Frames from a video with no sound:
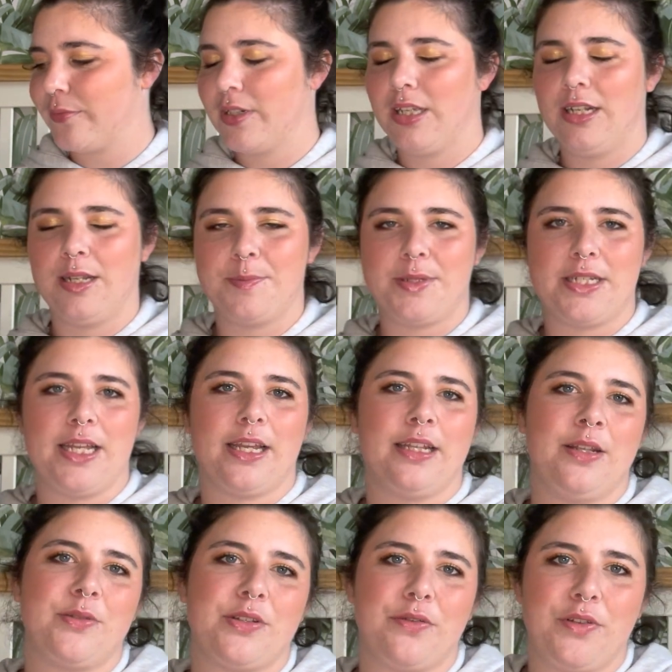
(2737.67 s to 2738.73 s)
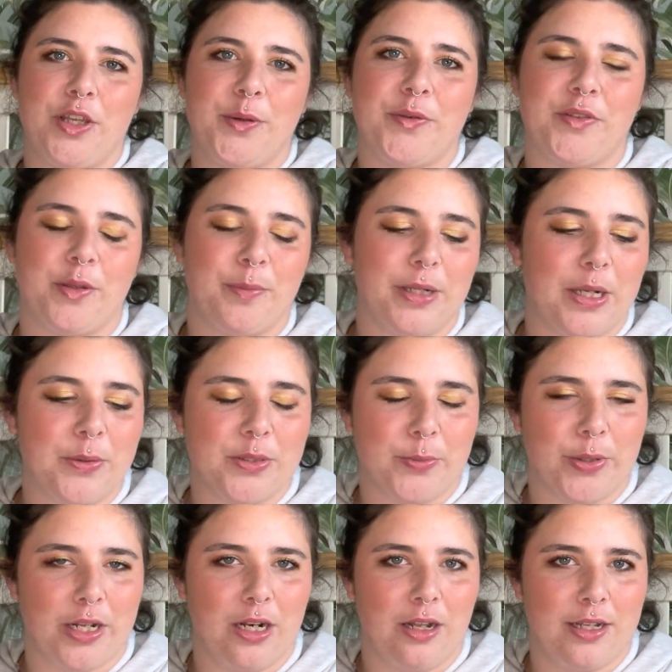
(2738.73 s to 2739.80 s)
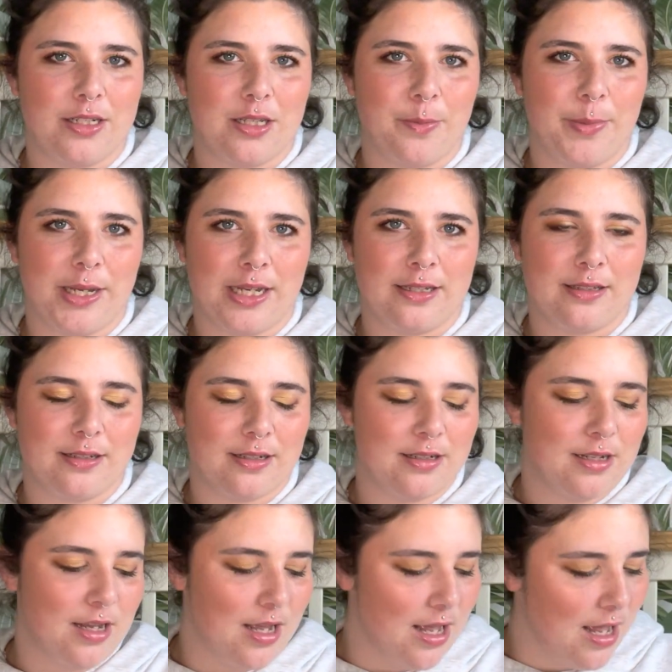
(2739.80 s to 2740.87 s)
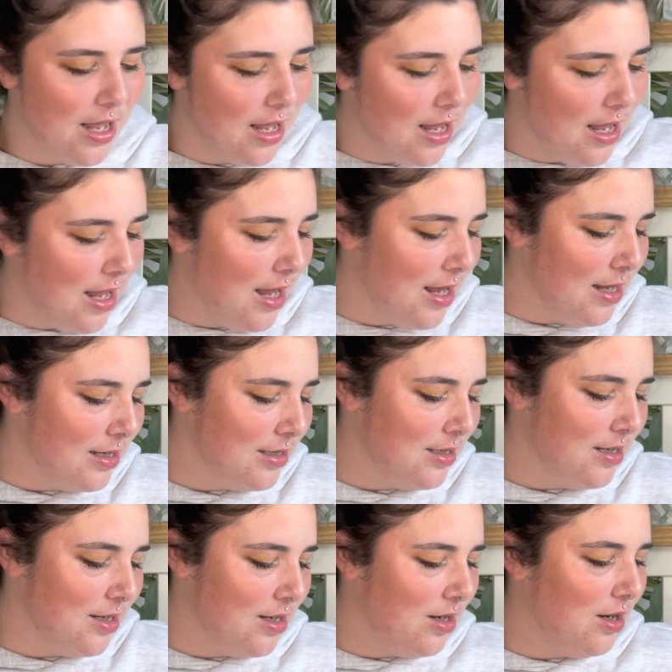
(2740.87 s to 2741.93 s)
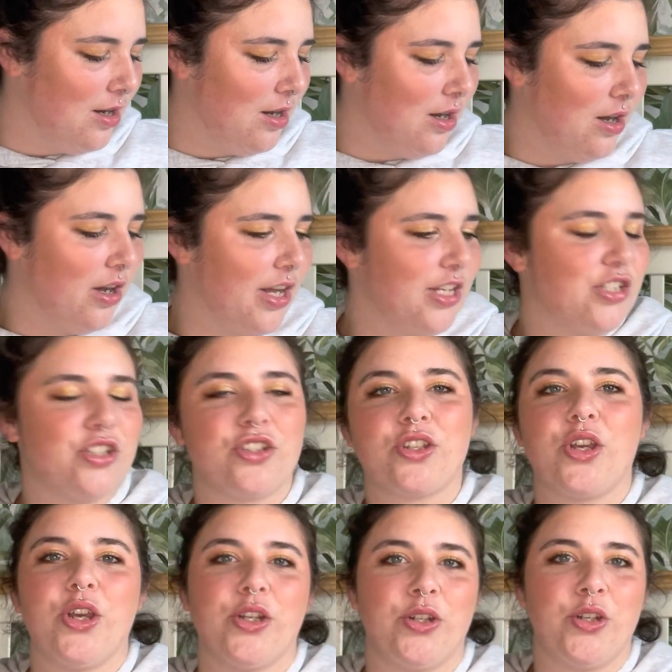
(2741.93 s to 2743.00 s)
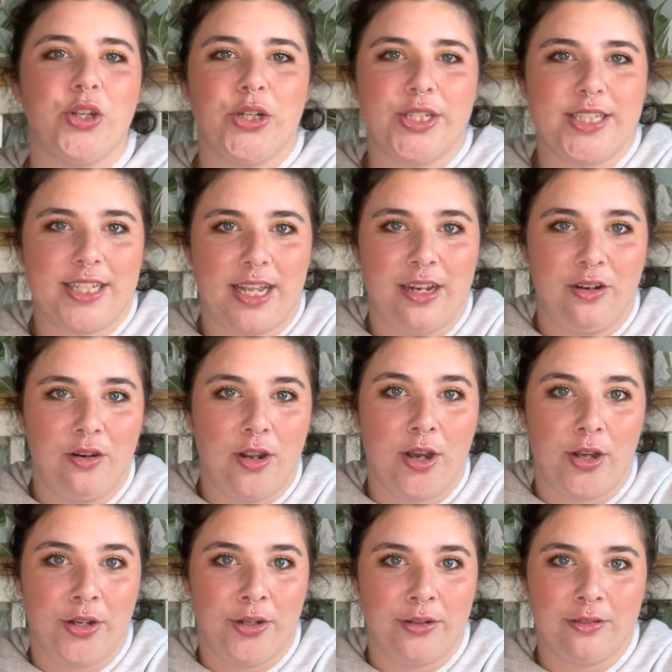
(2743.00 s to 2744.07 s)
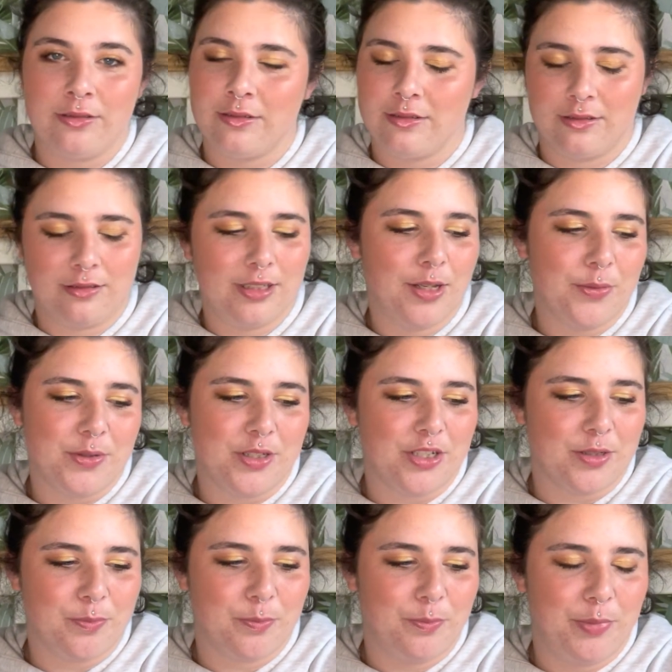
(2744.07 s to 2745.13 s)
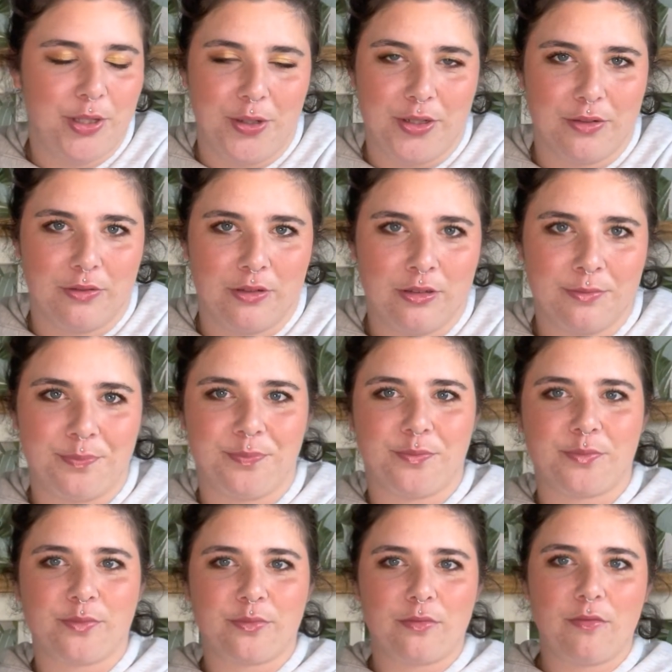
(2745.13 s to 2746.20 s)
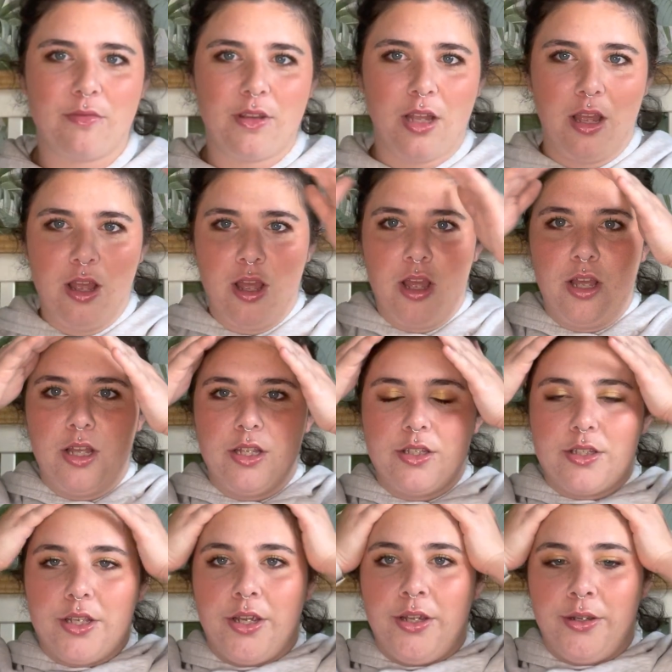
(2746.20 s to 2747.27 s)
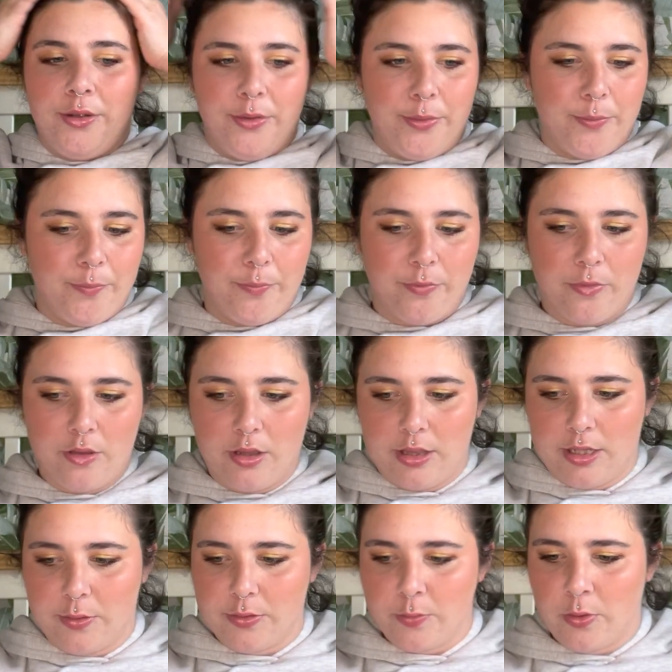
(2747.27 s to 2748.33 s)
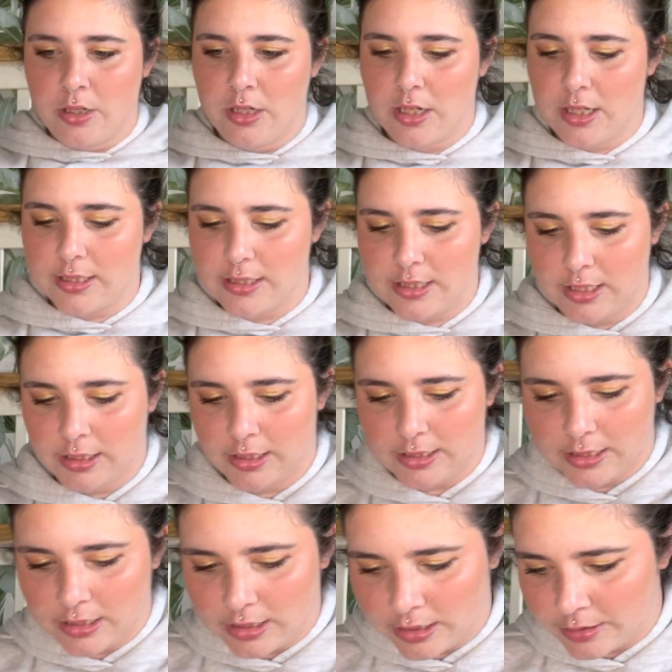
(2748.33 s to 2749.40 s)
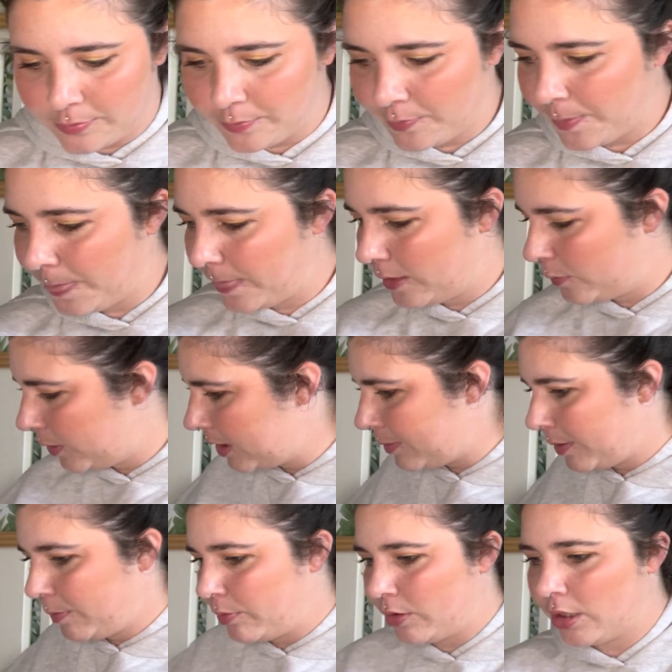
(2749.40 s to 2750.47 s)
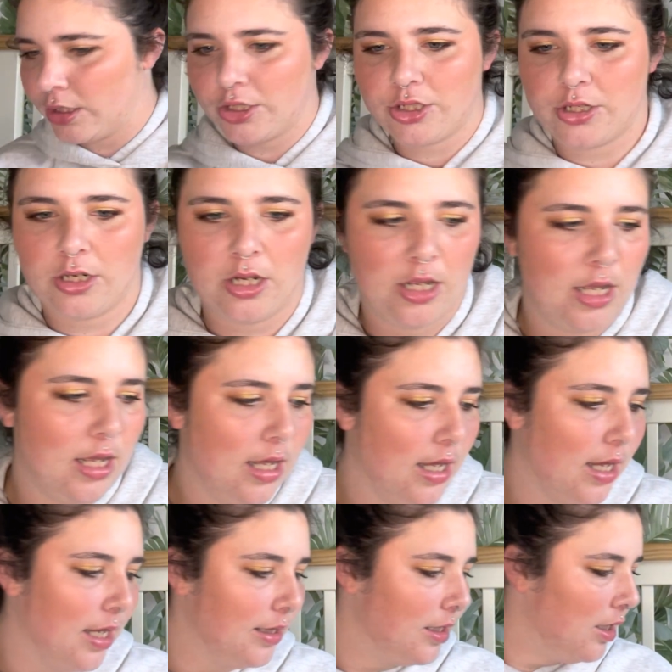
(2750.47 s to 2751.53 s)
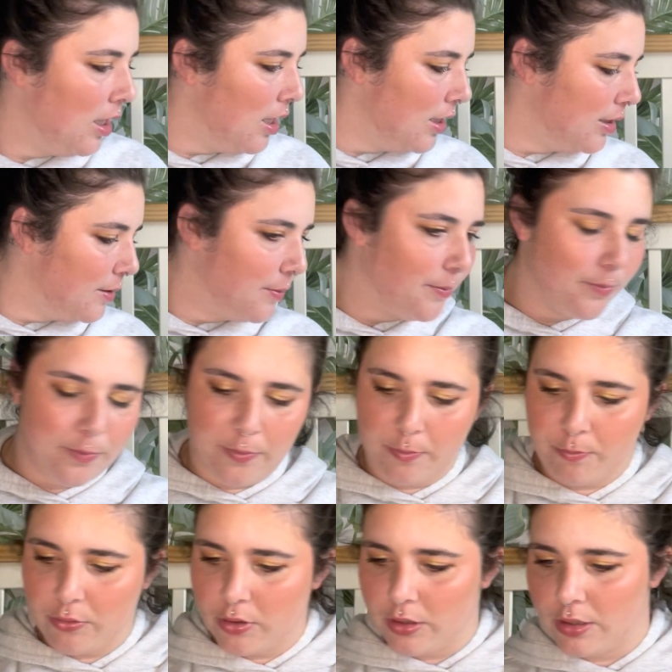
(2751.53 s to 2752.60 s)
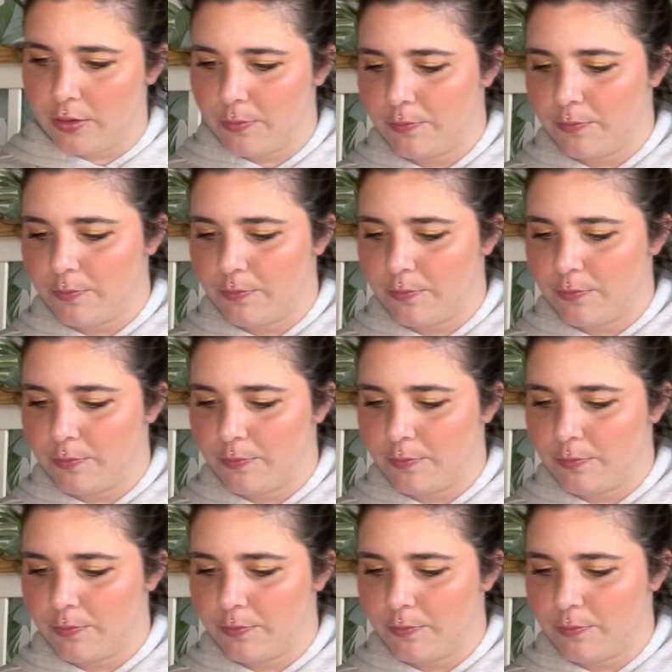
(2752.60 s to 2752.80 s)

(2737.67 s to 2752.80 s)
lipstick, and there was a few of them, but that was the one I liked the best. And I just could not say no. It was just beautiful. So there was one last thing, isn't there? Where's my brush? And the last product